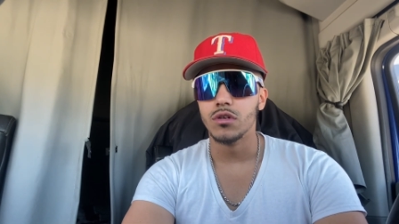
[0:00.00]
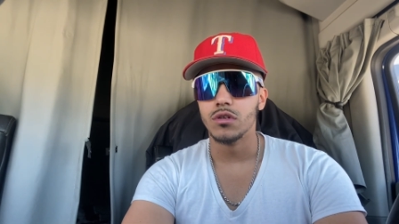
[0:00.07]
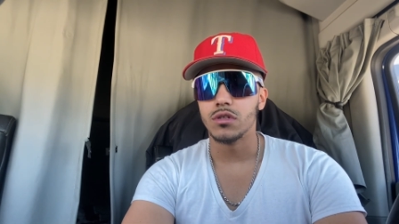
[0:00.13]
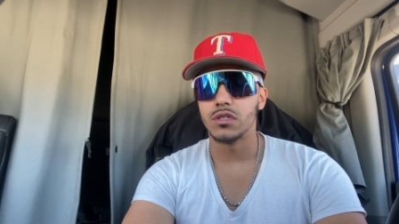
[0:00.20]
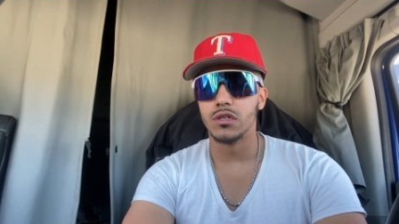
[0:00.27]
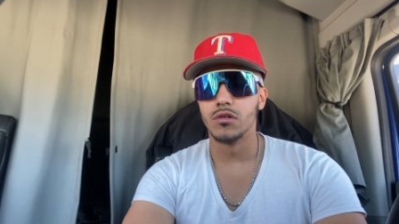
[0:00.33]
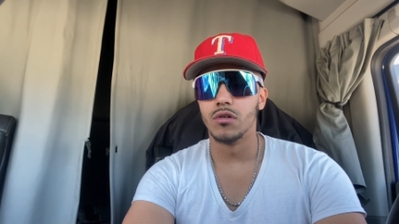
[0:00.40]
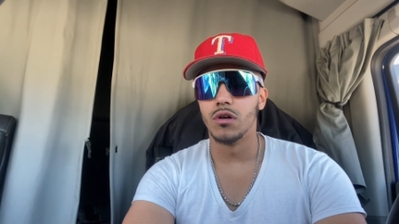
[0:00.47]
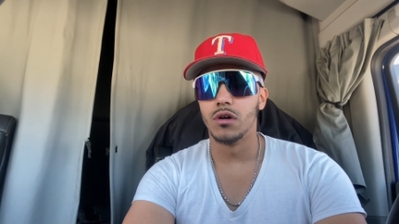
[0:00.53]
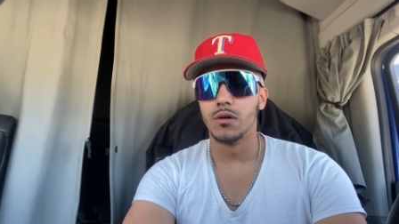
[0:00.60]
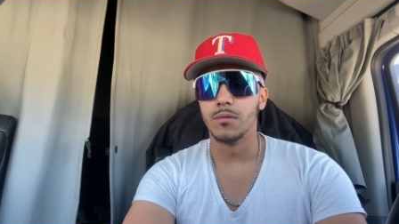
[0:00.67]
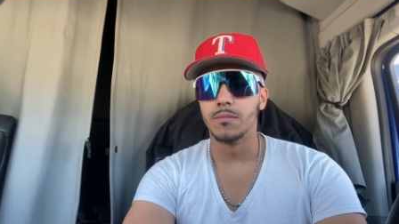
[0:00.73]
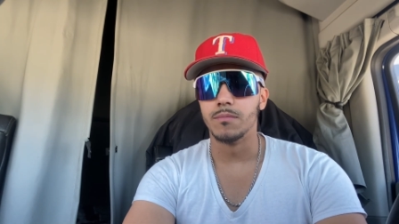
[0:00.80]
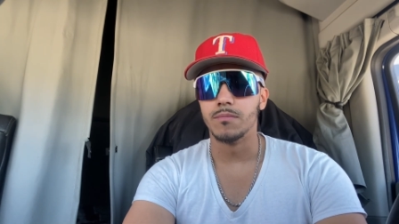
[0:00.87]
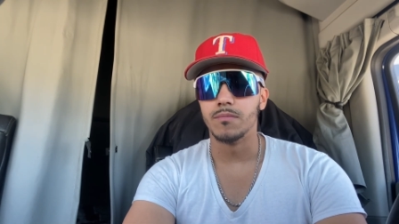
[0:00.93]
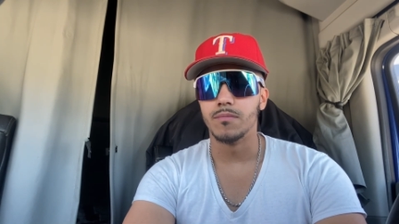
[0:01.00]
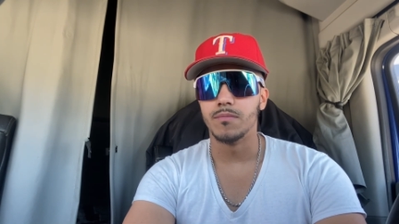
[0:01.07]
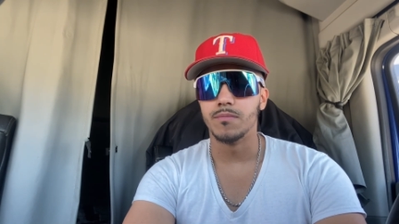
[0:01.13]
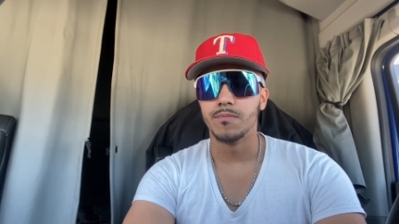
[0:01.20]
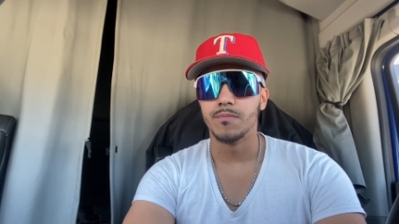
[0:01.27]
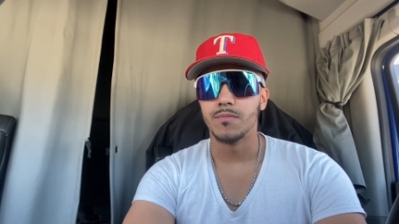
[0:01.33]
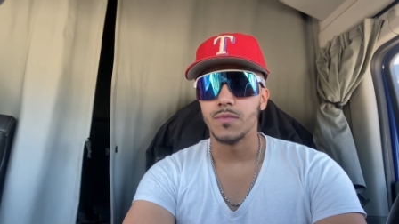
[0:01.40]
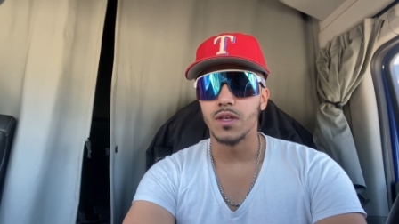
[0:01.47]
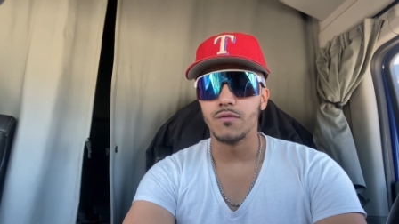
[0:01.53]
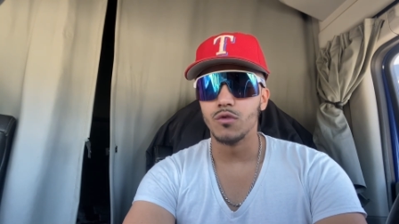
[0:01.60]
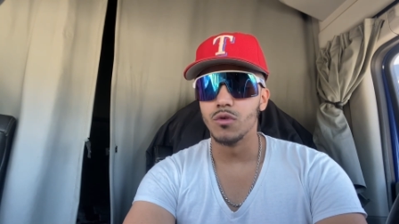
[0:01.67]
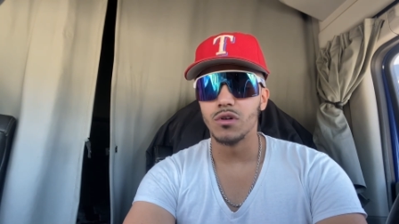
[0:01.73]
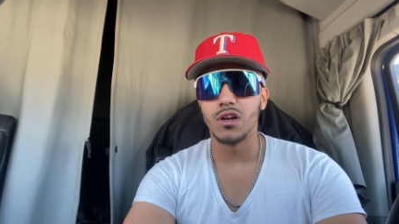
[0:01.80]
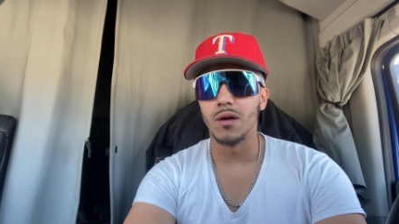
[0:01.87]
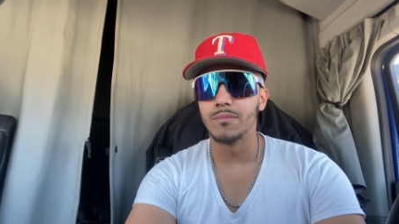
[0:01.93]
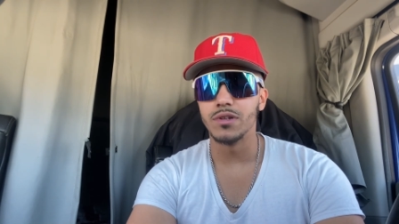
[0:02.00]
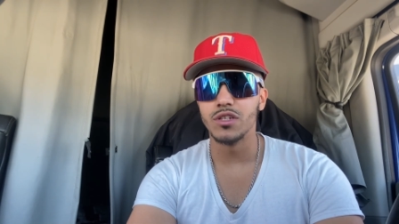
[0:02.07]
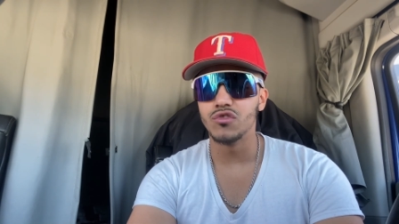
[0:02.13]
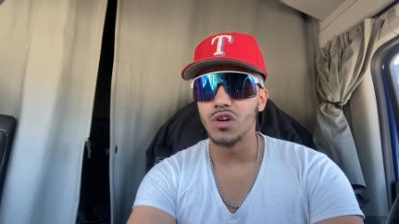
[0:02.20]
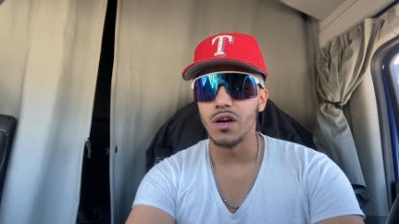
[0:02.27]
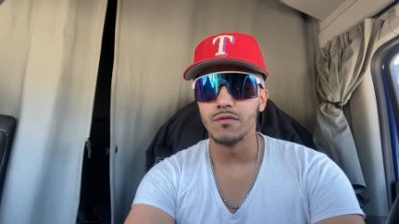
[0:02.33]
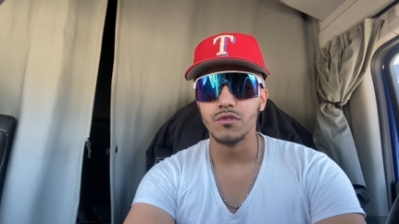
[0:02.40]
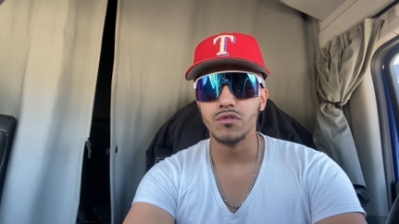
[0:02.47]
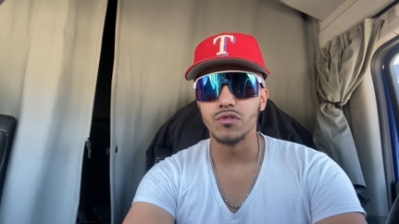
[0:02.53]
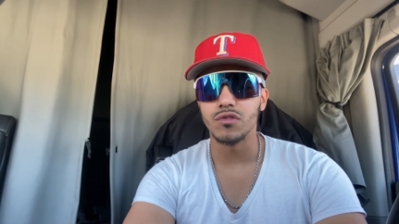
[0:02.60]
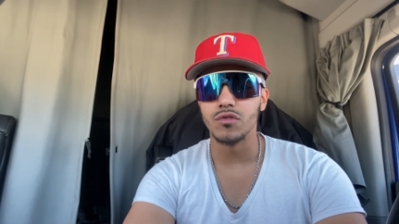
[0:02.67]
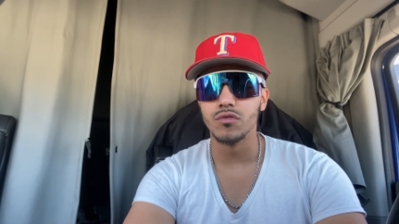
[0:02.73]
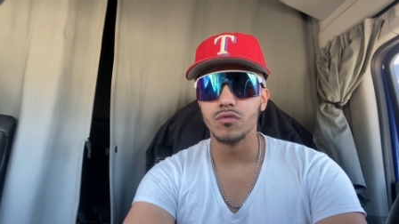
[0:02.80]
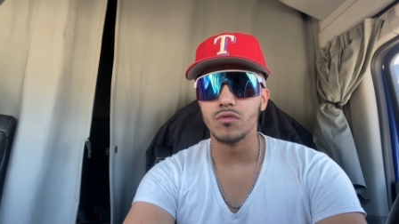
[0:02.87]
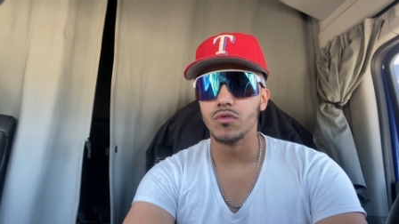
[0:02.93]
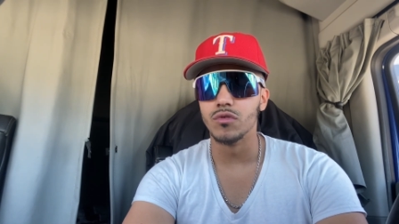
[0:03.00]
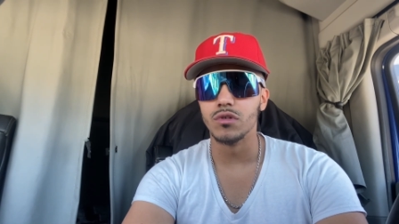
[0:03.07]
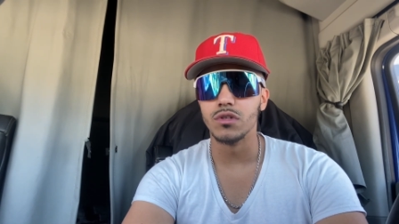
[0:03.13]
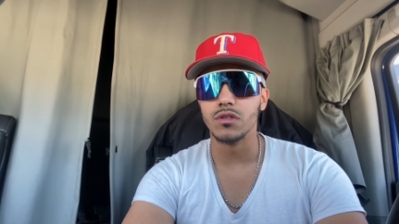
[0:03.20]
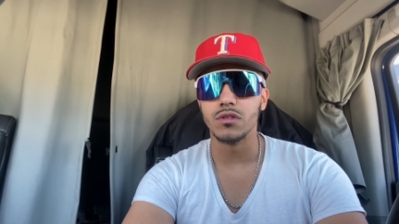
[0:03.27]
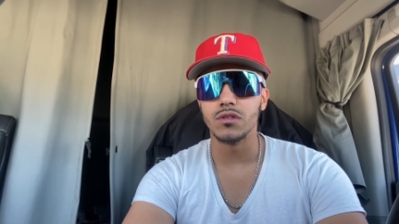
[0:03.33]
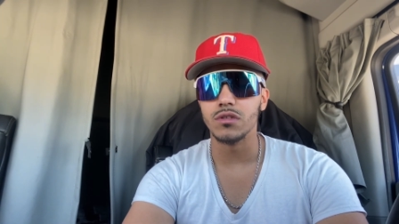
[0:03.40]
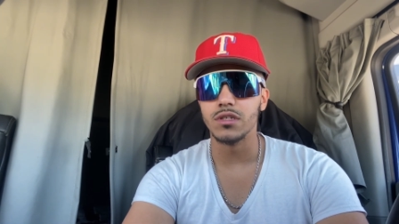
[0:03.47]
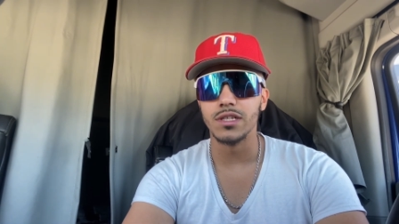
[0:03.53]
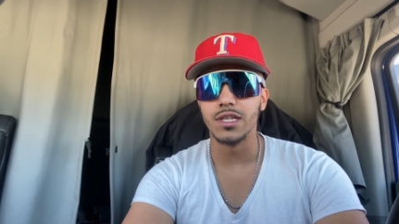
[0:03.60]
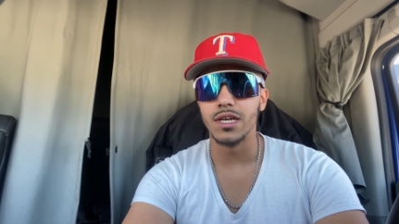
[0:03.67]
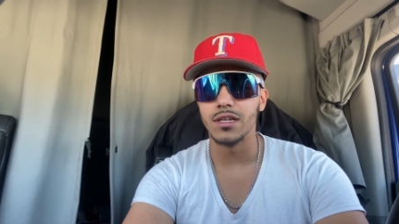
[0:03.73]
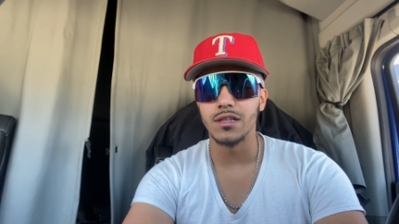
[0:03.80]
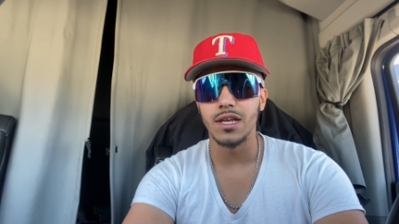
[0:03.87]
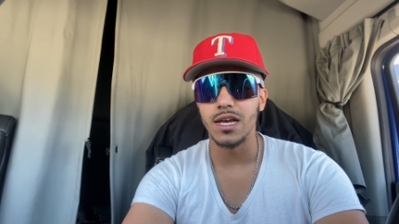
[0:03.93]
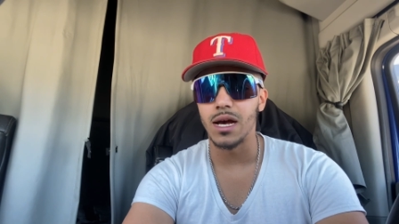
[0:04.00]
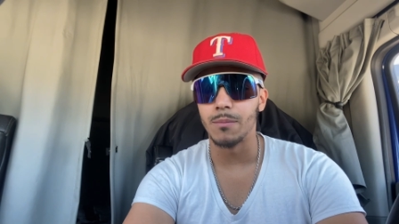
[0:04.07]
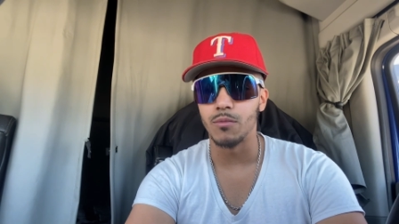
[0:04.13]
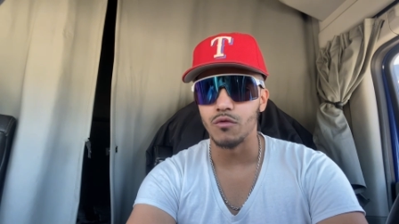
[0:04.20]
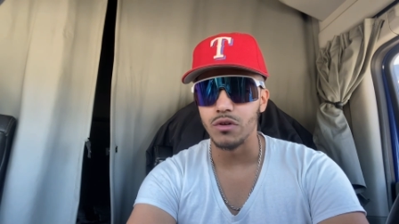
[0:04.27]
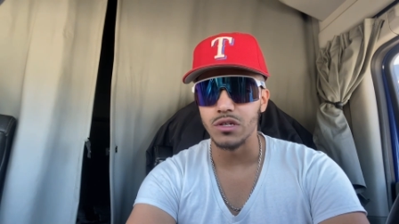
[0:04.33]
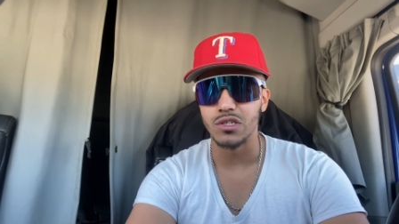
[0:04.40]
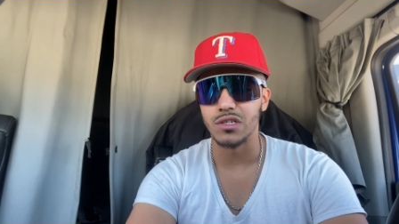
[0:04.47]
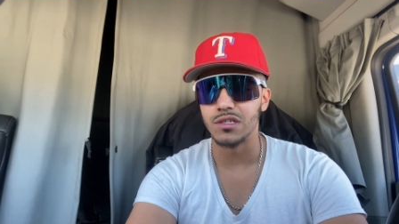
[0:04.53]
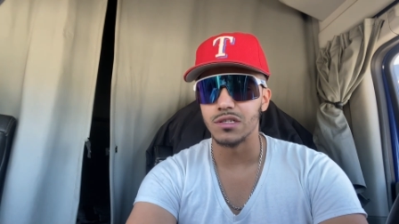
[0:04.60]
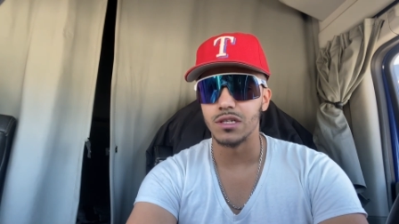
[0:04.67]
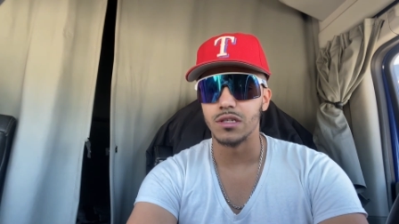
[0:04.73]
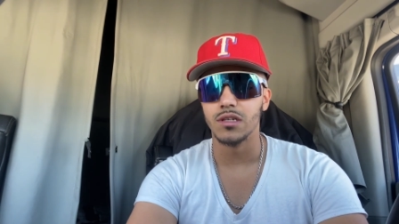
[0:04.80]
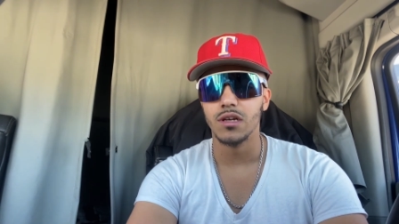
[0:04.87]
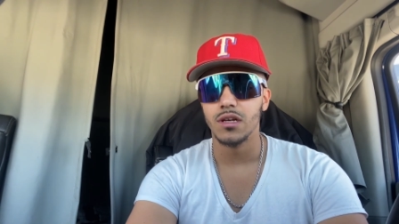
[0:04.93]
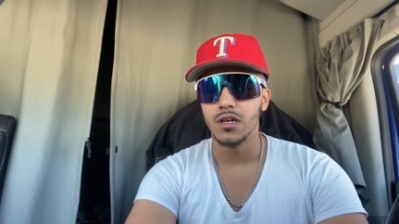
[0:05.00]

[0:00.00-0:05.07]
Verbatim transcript: So um, if you're a company driver, you're still doing your day-to-day -day operations and